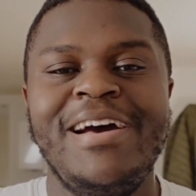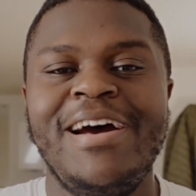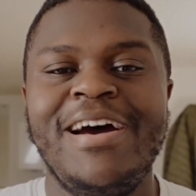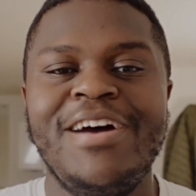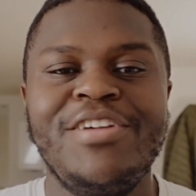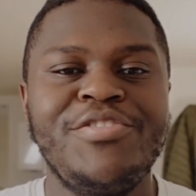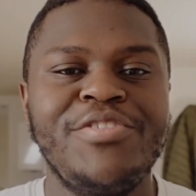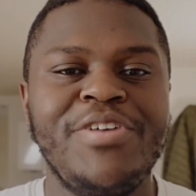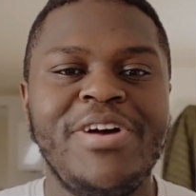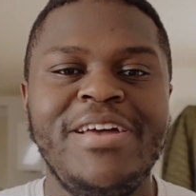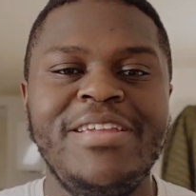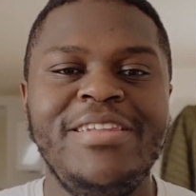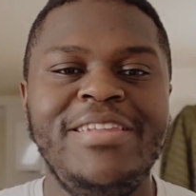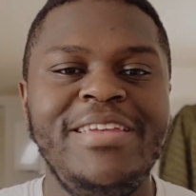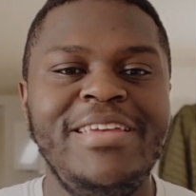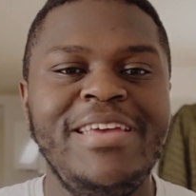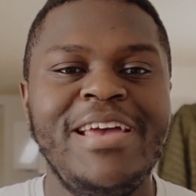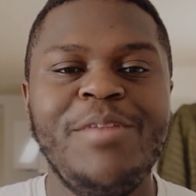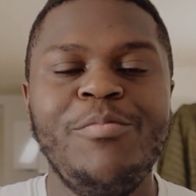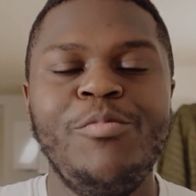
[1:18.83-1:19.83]
I tried
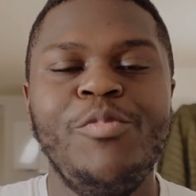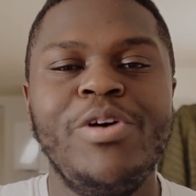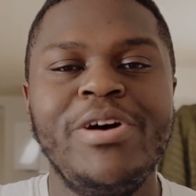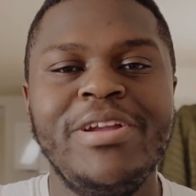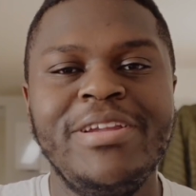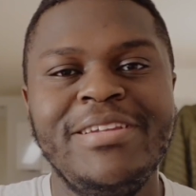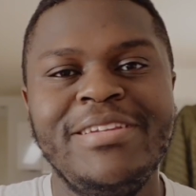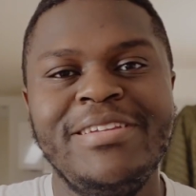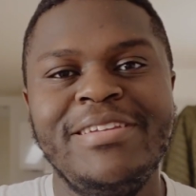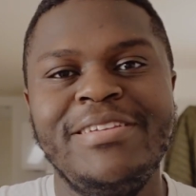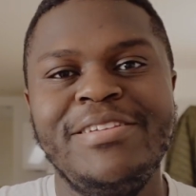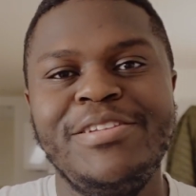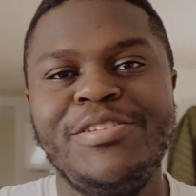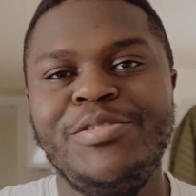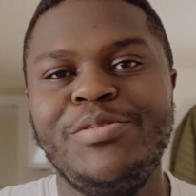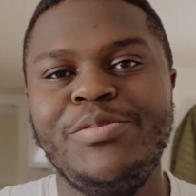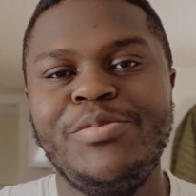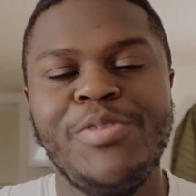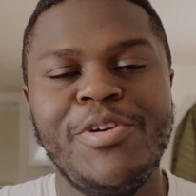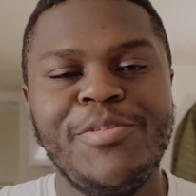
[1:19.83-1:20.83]
the M1
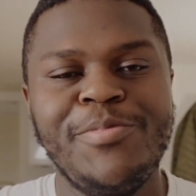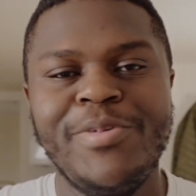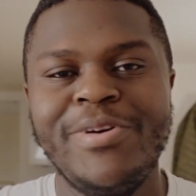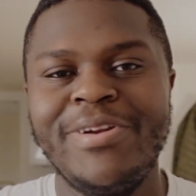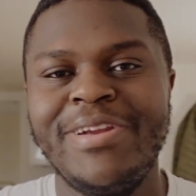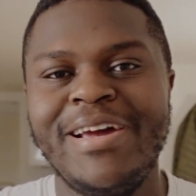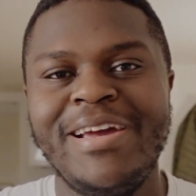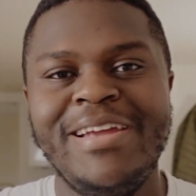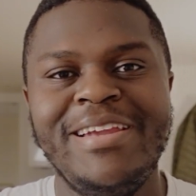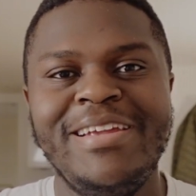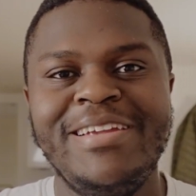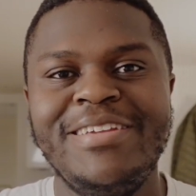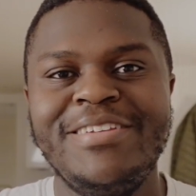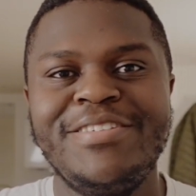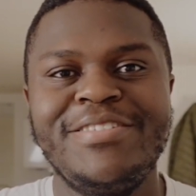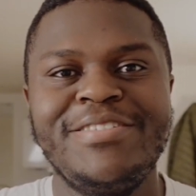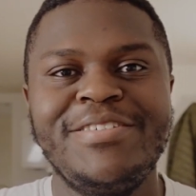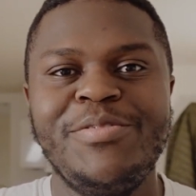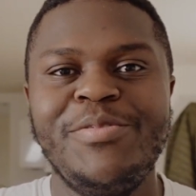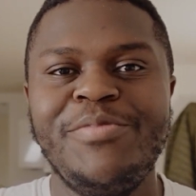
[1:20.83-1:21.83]
12.9
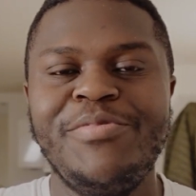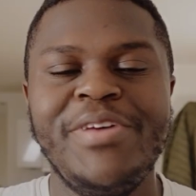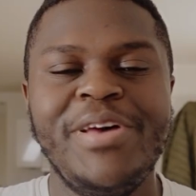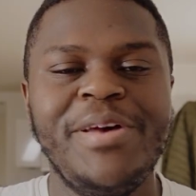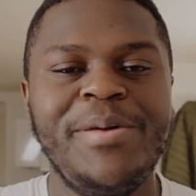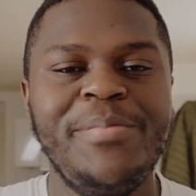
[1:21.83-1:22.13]
inch with the